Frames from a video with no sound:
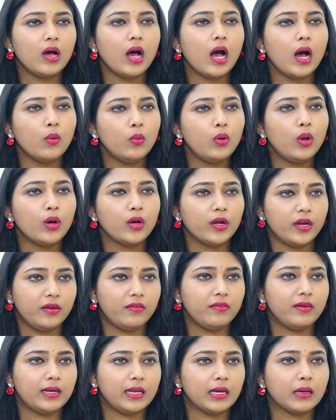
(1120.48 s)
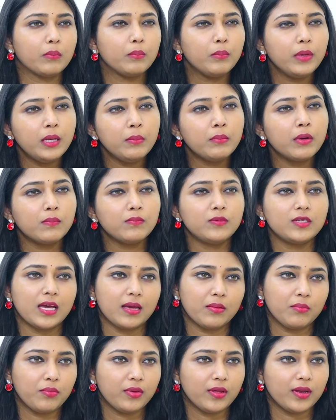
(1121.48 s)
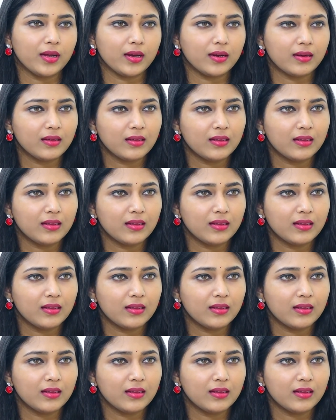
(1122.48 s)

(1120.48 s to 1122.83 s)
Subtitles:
how long it will take, minimum time period?